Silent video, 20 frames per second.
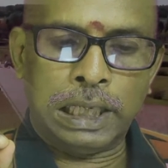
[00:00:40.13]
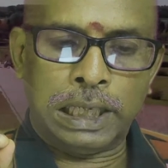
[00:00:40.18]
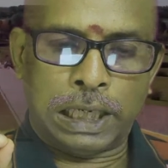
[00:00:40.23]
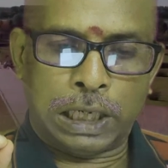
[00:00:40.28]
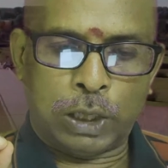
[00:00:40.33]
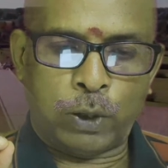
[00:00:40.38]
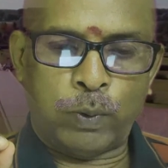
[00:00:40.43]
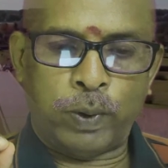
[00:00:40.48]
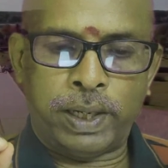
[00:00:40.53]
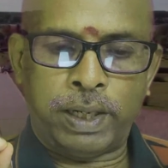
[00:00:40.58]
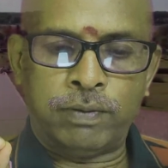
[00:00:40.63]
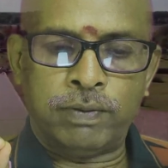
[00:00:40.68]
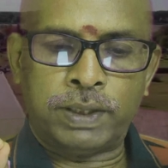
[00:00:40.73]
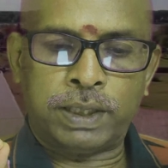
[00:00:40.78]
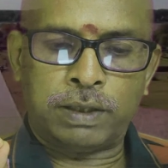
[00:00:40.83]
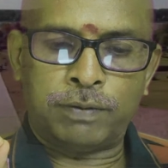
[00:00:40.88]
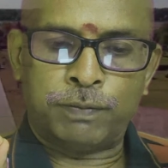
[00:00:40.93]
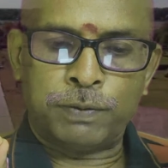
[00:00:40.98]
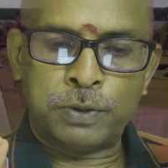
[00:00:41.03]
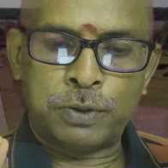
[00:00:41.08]
required
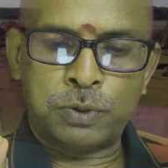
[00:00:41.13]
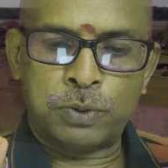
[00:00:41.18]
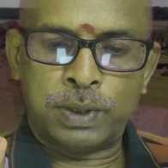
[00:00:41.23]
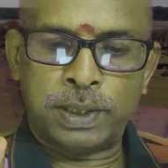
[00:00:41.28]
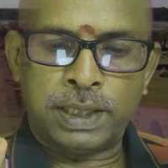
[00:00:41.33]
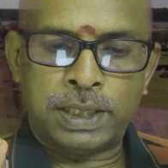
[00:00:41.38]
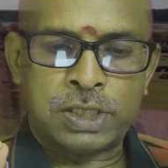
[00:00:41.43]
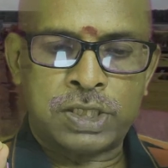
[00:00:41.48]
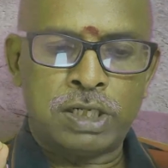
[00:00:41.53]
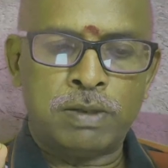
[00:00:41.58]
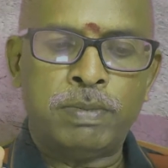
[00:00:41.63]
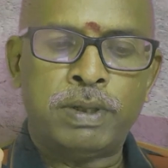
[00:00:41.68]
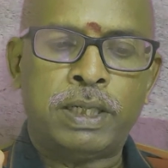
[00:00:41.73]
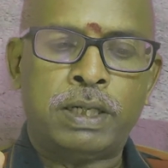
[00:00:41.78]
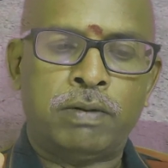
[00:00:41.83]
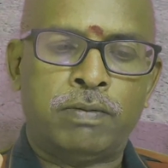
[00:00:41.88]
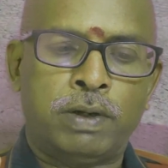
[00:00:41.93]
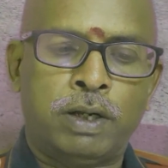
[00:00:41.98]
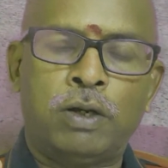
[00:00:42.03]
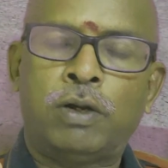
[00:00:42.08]
with reference to the
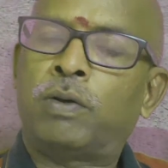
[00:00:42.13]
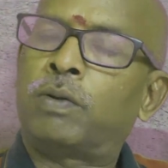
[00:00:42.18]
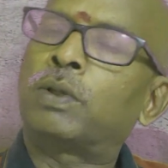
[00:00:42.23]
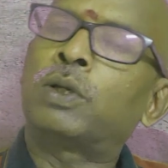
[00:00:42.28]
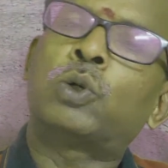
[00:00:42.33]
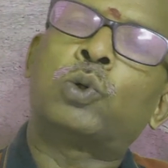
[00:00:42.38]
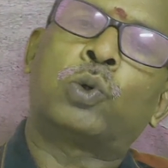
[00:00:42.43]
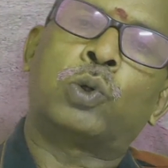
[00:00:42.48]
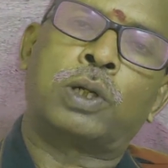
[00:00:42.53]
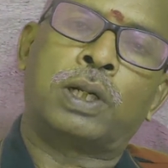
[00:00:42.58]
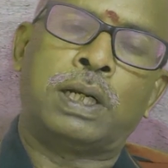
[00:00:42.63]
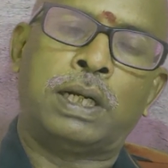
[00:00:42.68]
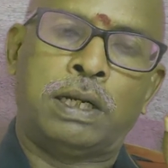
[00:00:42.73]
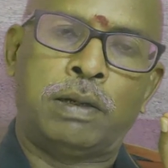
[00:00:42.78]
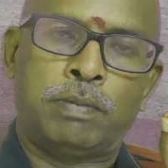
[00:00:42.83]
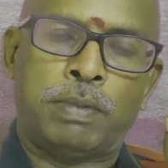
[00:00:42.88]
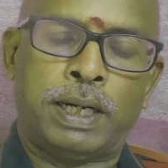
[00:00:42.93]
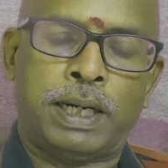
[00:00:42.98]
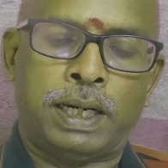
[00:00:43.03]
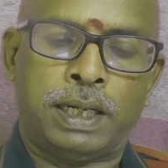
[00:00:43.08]
estimated value of the total
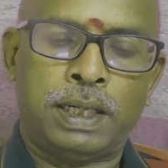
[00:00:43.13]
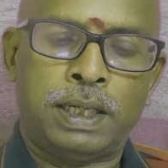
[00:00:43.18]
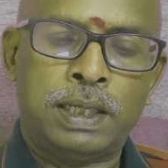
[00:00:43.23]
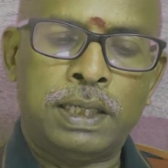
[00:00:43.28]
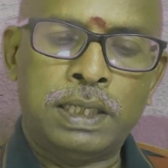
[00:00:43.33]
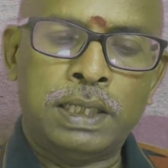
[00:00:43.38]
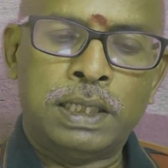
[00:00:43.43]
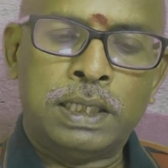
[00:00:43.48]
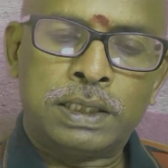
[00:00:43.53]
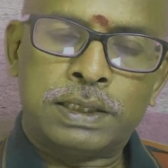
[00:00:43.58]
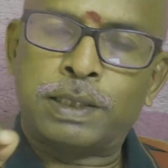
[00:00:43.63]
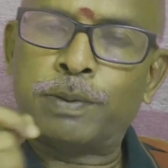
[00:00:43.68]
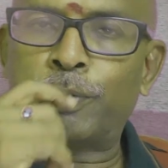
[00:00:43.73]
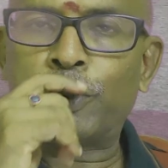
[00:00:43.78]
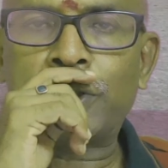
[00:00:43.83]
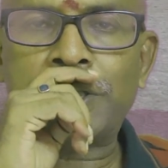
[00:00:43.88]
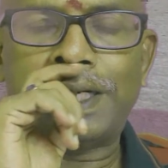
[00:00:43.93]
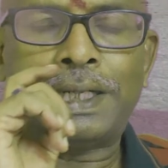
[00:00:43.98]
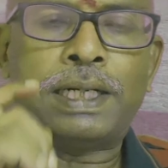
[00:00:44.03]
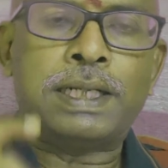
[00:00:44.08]
demand.
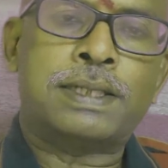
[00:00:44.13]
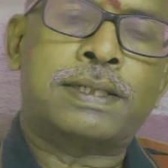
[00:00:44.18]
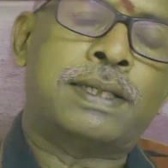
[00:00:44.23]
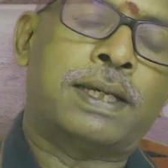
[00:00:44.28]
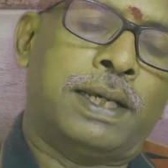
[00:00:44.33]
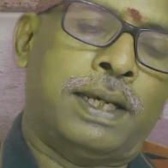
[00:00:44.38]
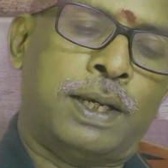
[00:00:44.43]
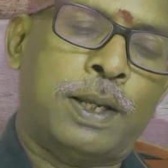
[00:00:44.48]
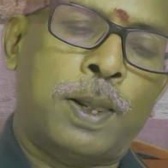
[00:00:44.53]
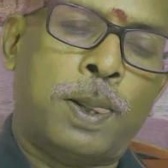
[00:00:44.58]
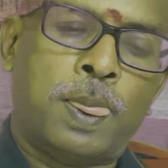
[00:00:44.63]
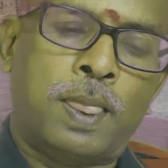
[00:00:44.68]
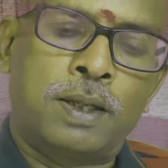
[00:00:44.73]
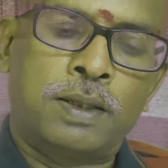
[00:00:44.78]
Suppose, let us say,